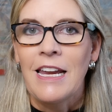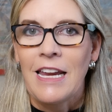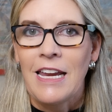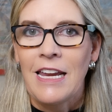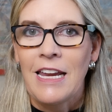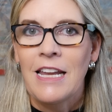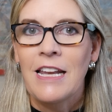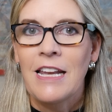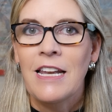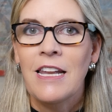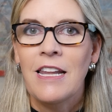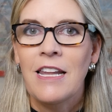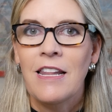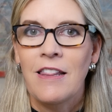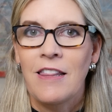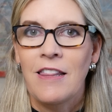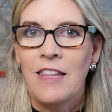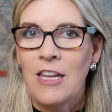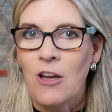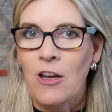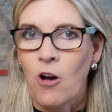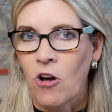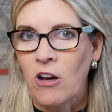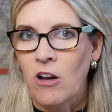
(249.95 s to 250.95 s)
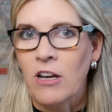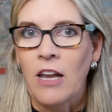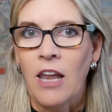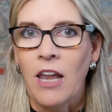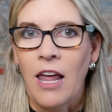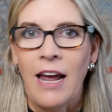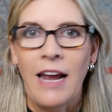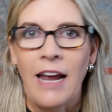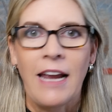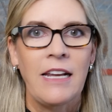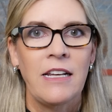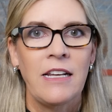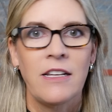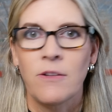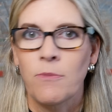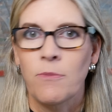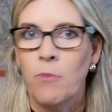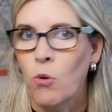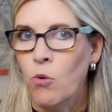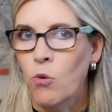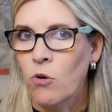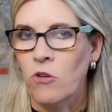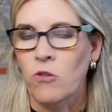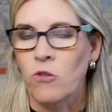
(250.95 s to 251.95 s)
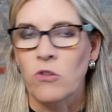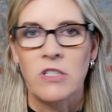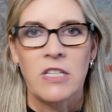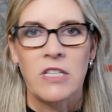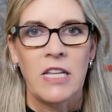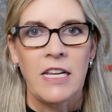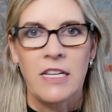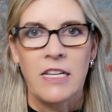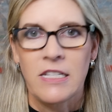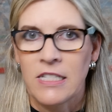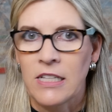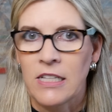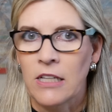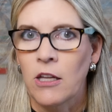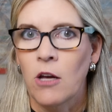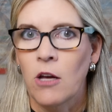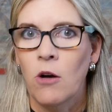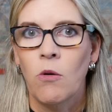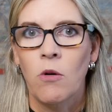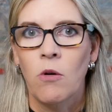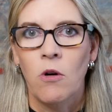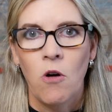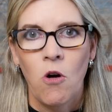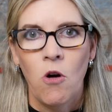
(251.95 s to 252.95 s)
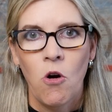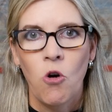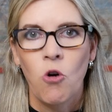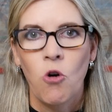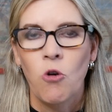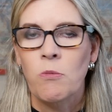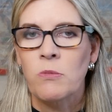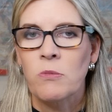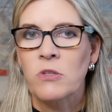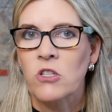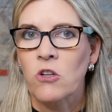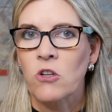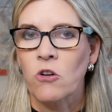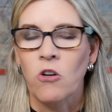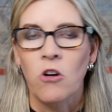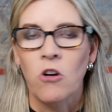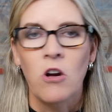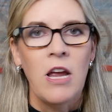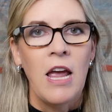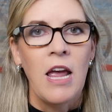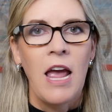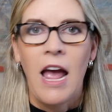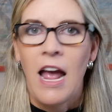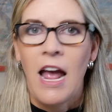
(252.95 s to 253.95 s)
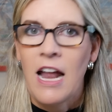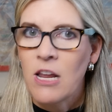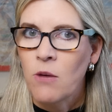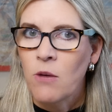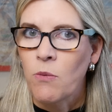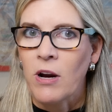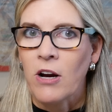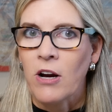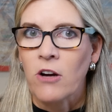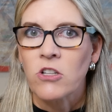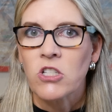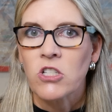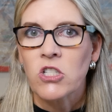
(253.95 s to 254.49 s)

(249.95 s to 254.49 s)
in the online portals like Zillow or Homes or anywhere.